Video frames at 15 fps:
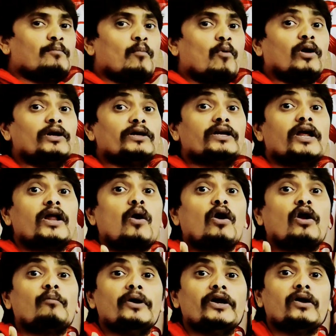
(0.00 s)
molecular
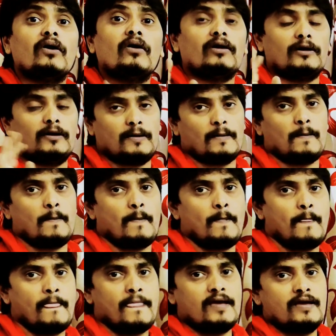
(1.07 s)
orbital.
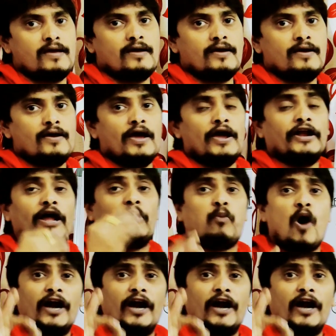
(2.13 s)
Now,